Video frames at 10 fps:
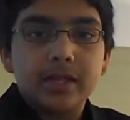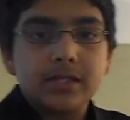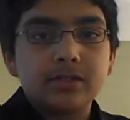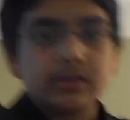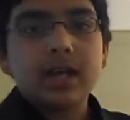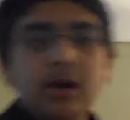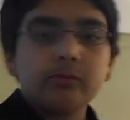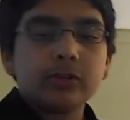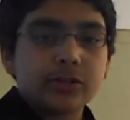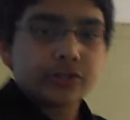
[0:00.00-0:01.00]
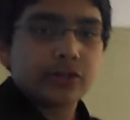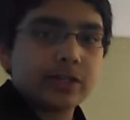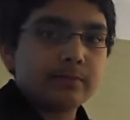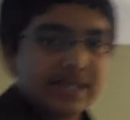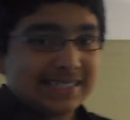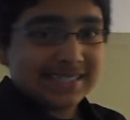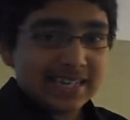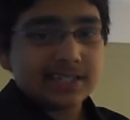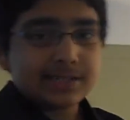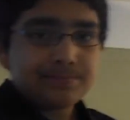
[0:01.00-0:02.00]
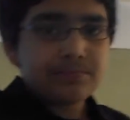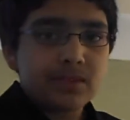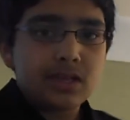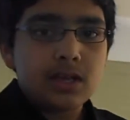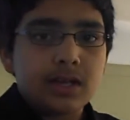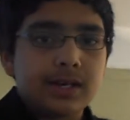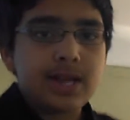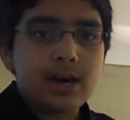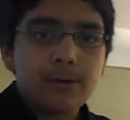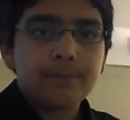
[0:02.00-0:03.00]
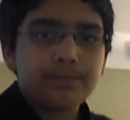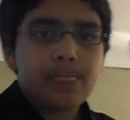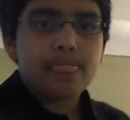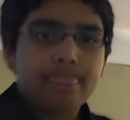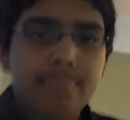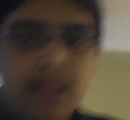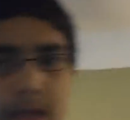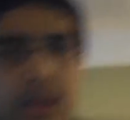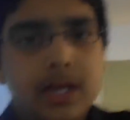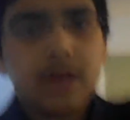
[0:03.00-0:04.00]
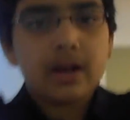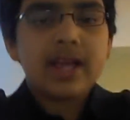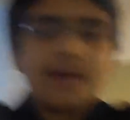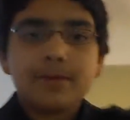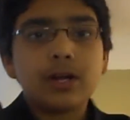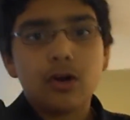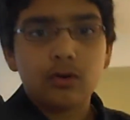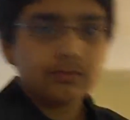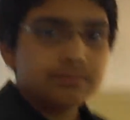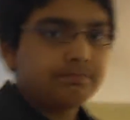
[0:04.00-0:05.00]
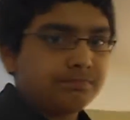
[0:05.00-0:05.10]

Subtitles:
So now I'm going to show you my set. Now, here I am at home,